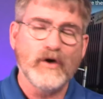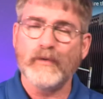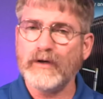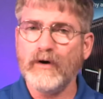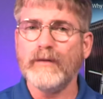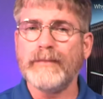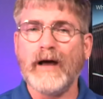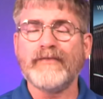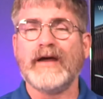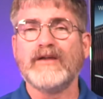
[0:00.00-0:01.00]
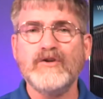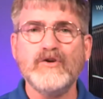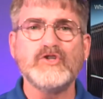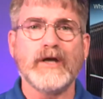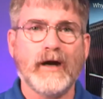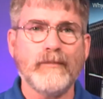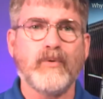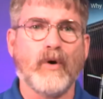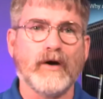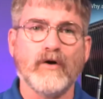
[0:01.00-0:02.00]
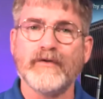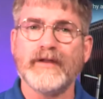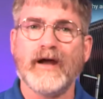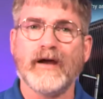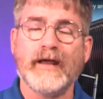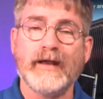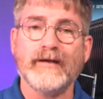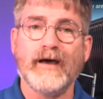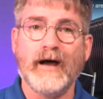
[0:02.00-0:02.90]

We know about that huge airport over there in